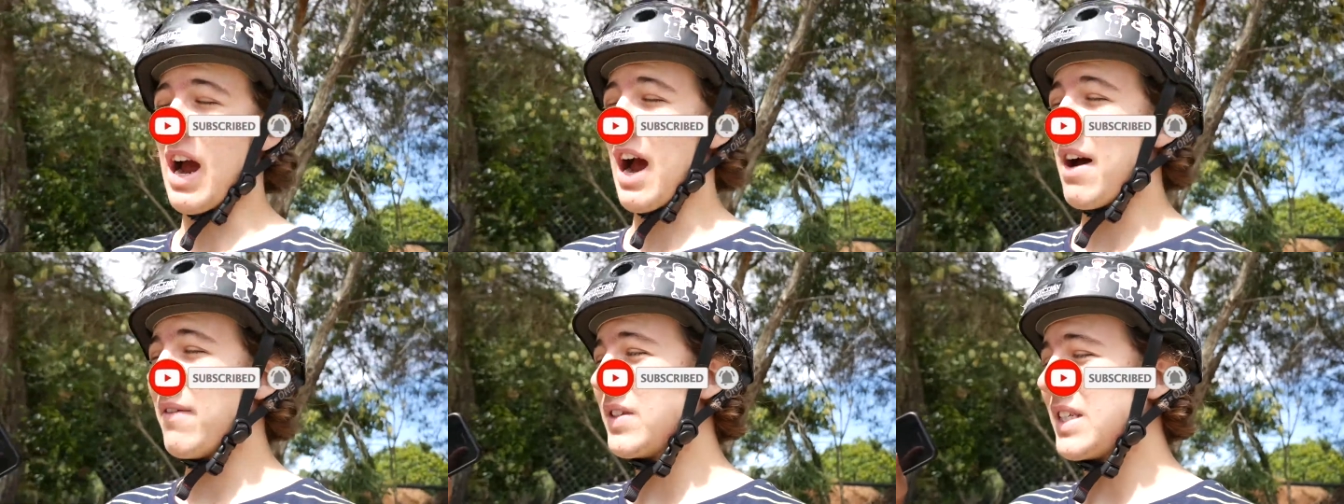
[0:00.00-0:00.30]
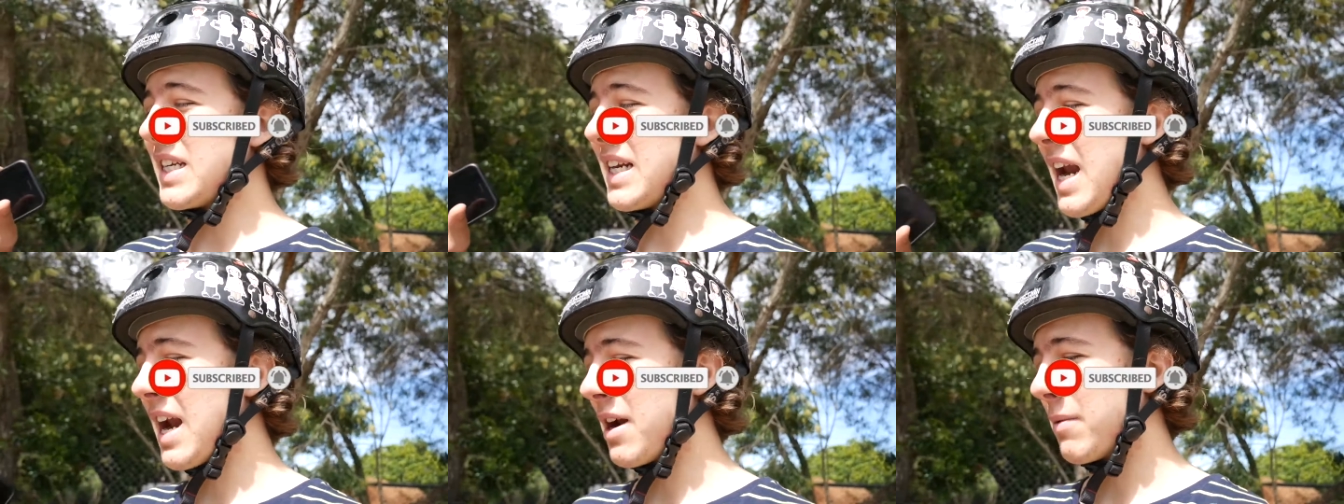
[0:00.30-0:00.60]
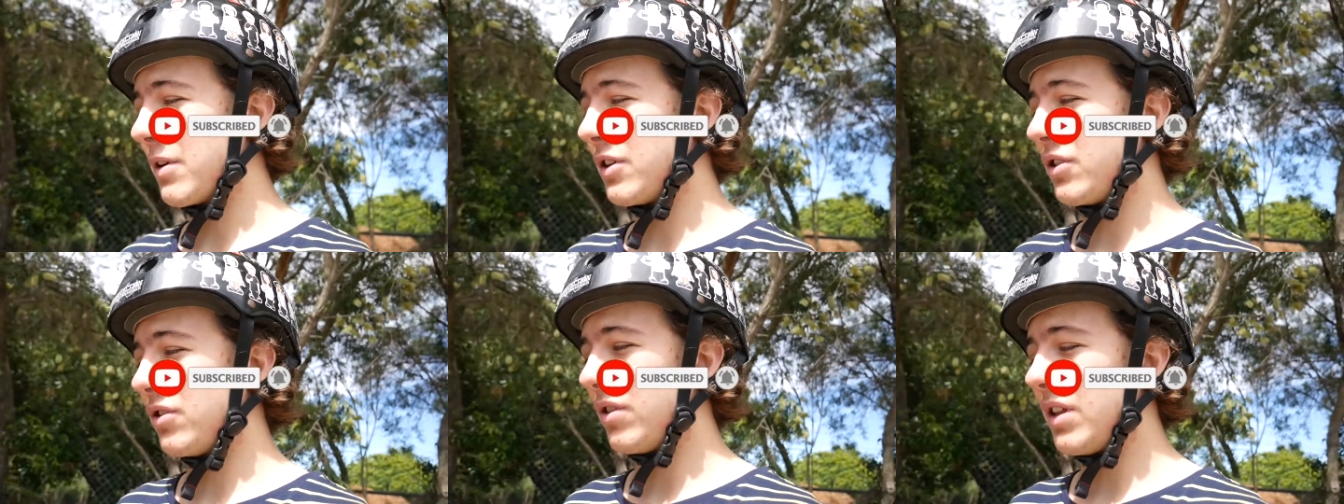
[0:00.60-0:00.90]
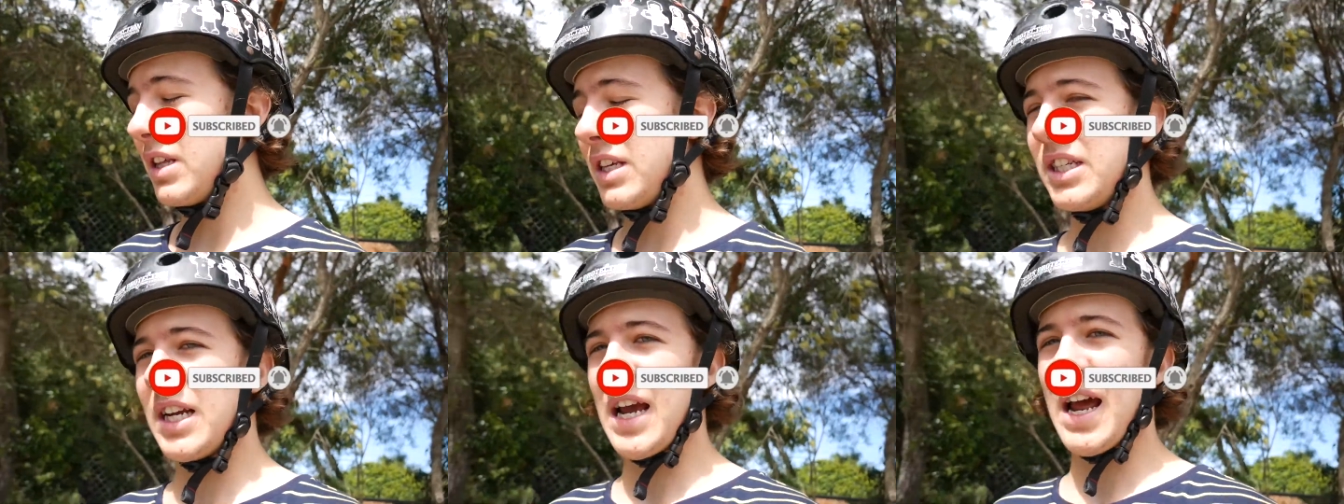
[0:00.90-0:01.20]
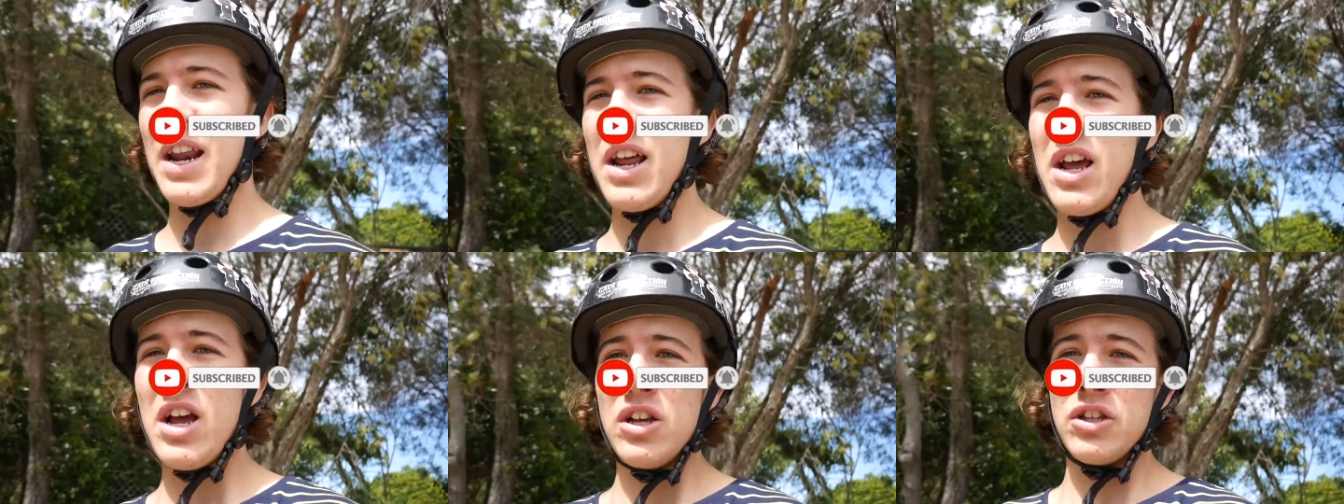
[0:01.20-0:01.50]
I haven't seen anyone do this
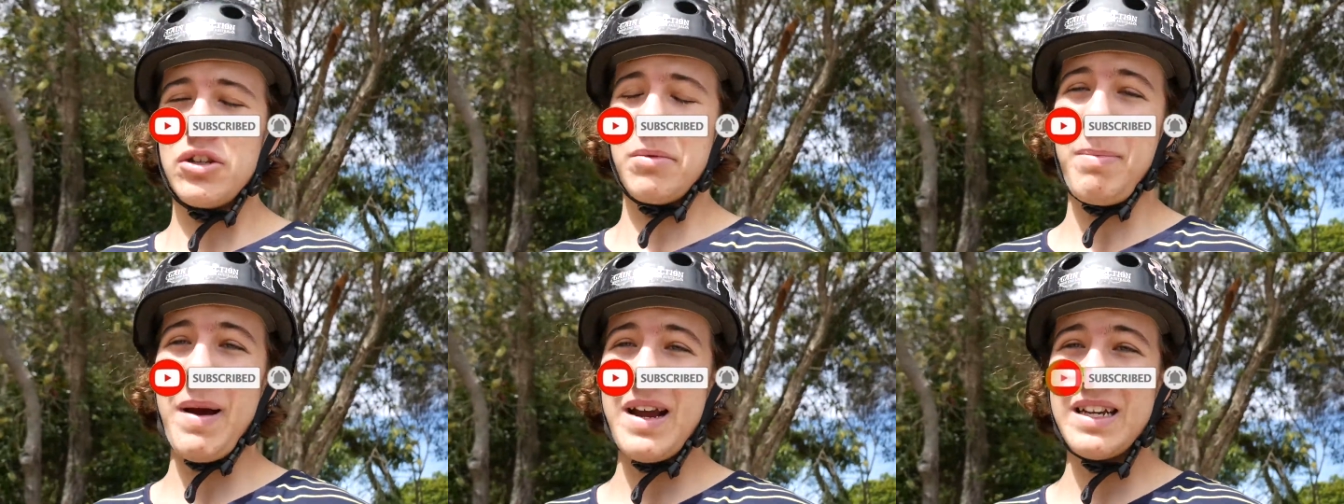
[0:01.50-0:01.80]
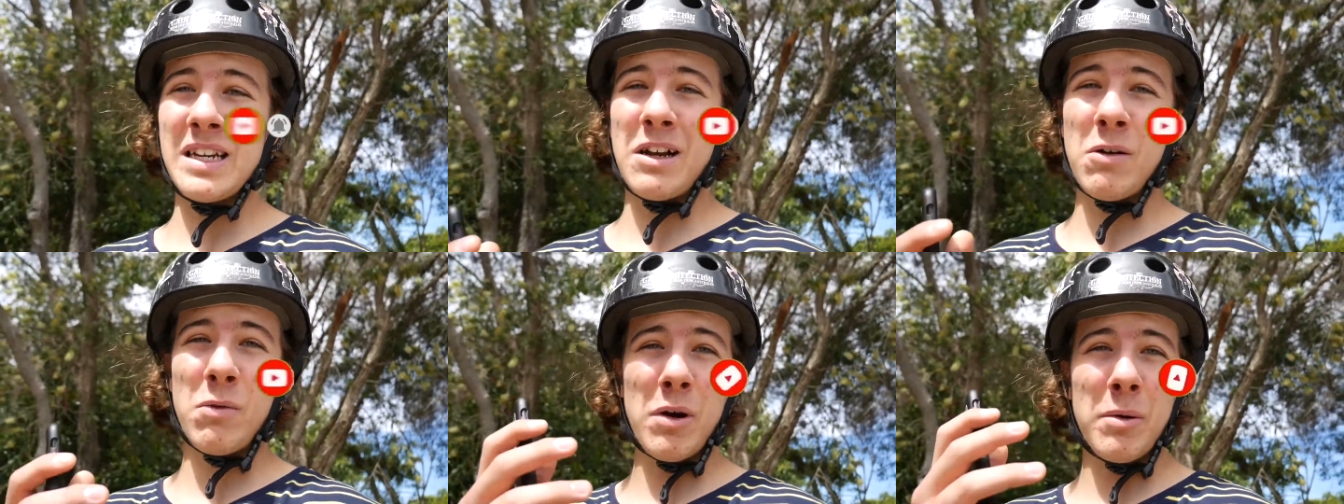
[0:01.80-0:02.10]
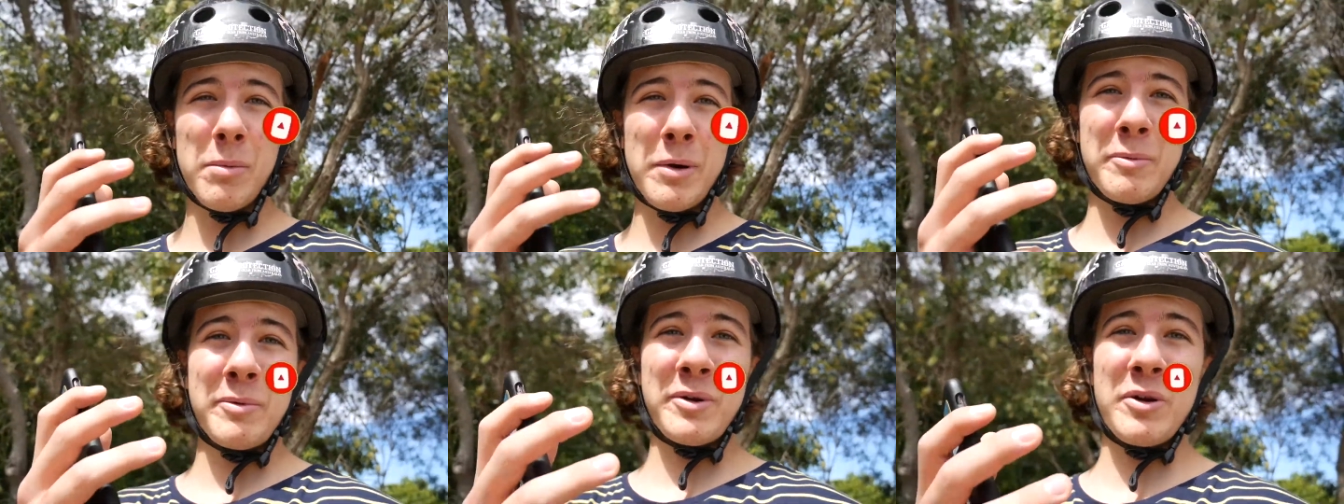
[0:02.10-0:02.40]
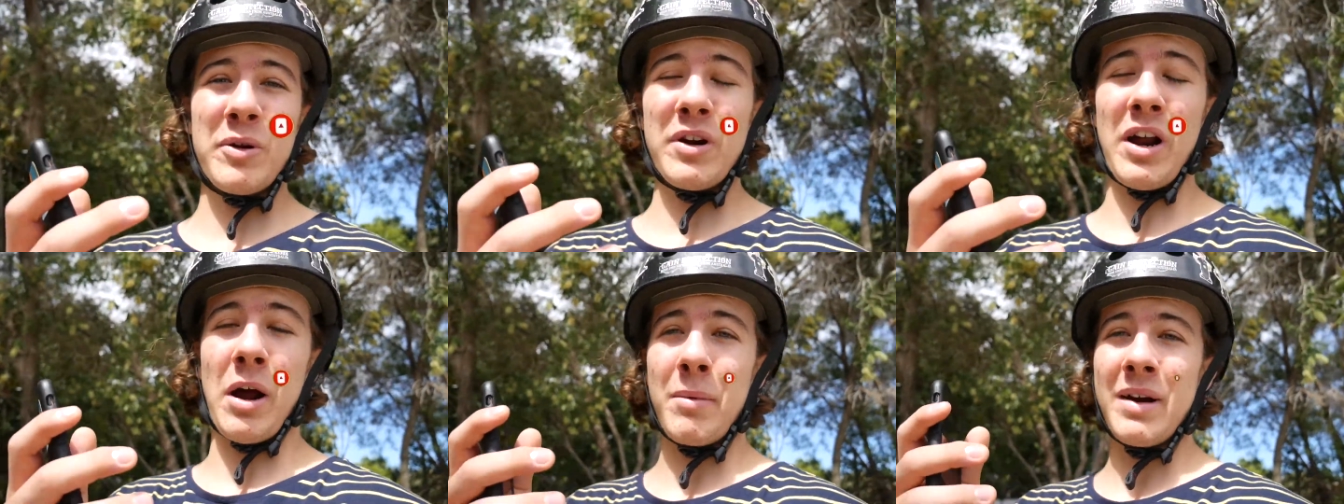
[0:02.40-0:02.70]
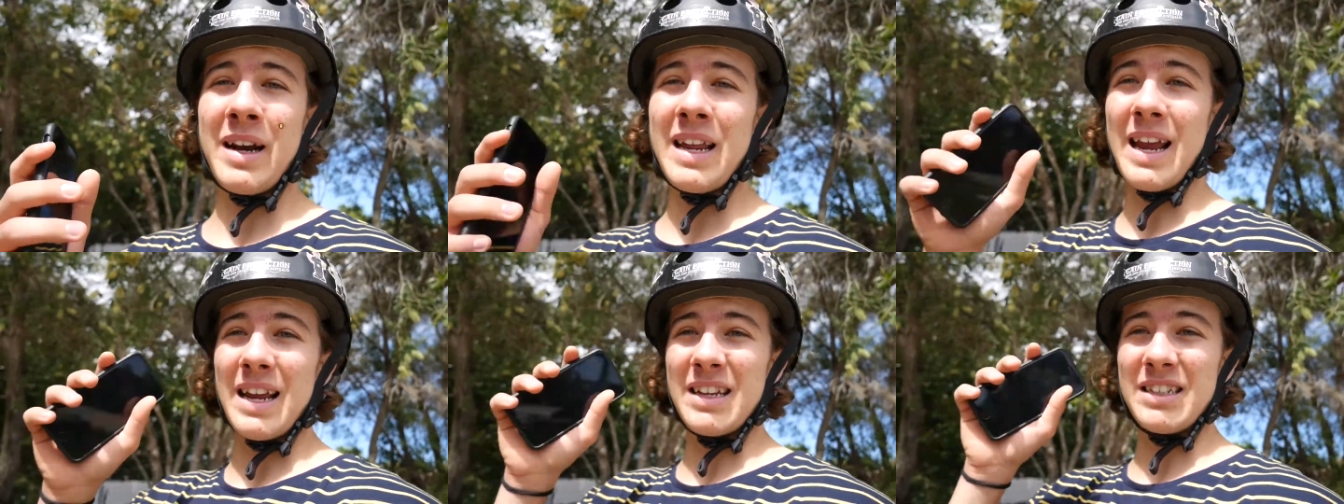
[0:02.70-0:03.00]
yet. So basically what I'm gonna be doing, I'm
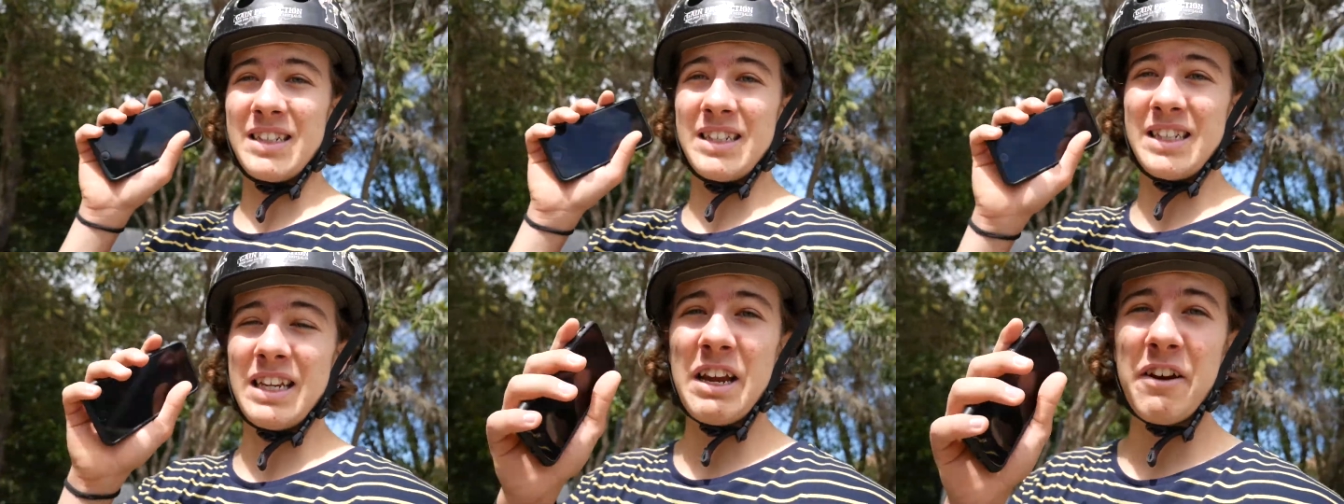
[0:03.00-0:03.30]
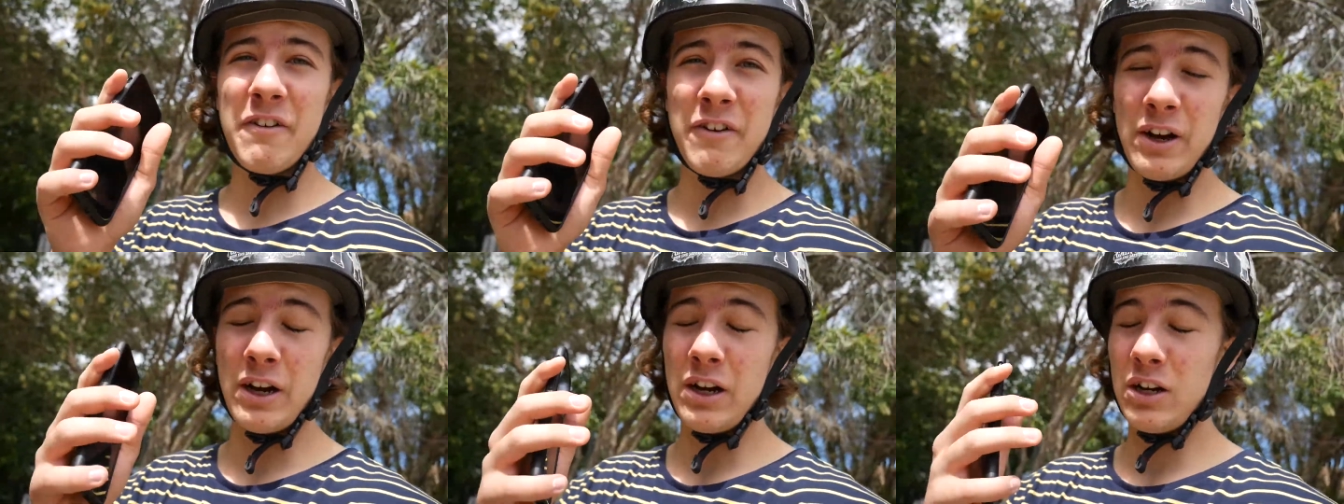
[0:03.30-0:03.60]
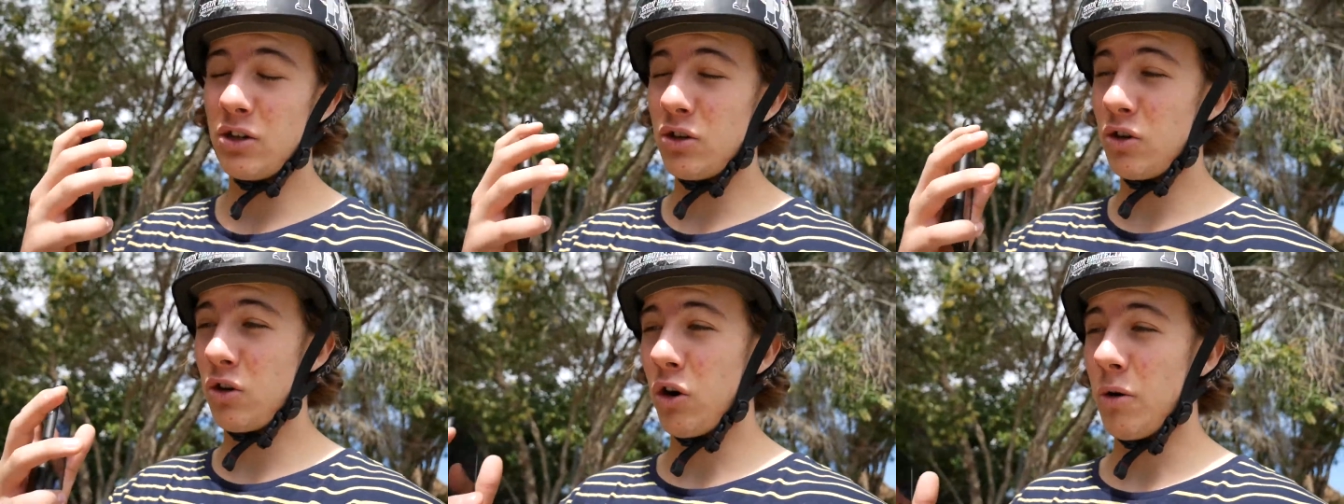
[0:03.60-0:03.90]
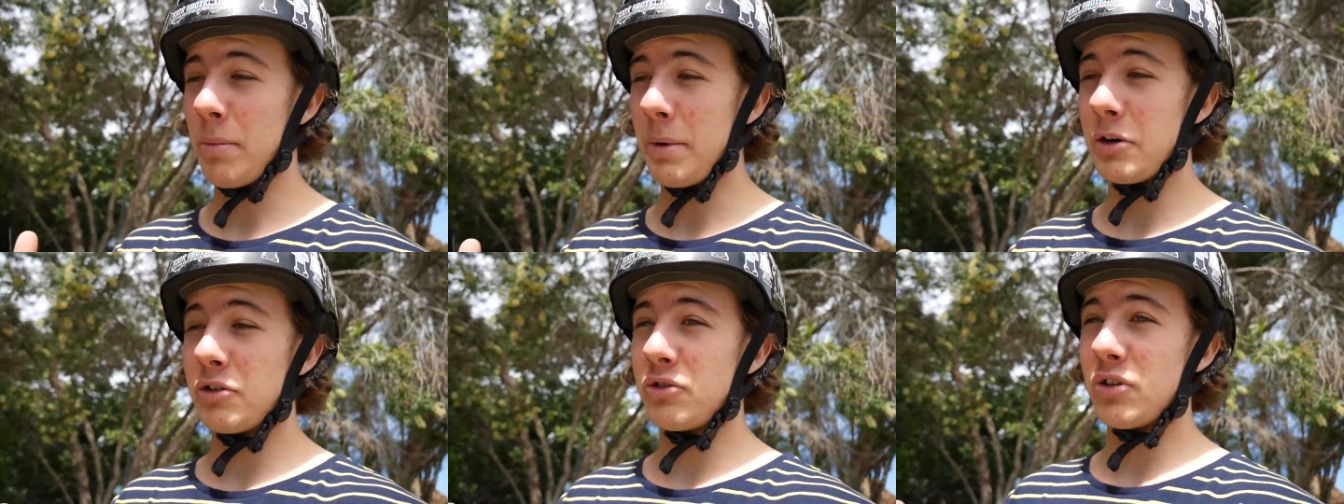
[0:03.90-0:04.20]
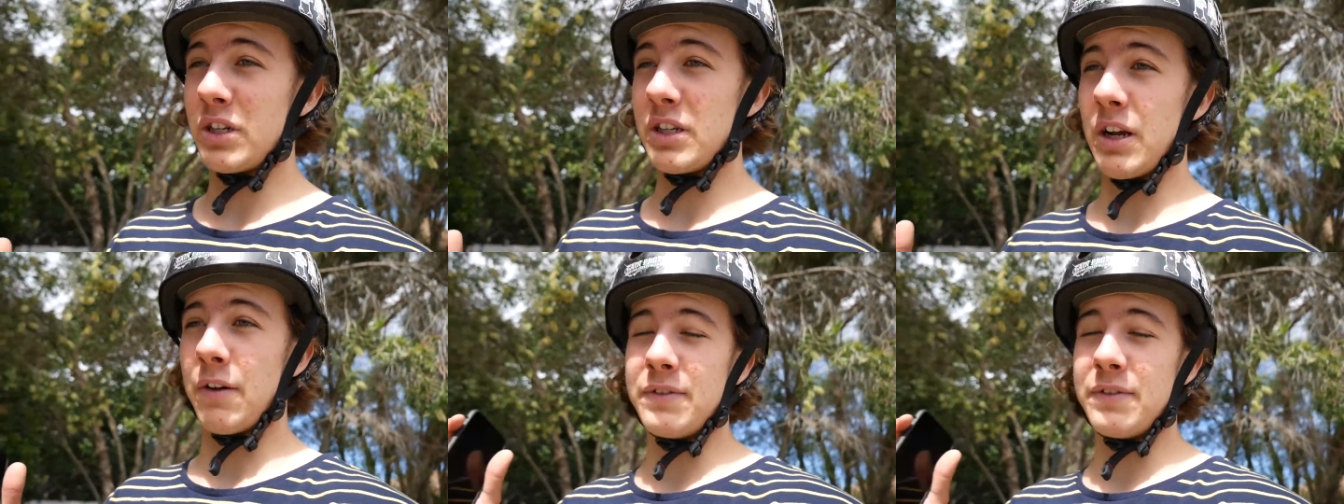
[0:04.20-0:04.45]
gonna get Siri to call me tricks.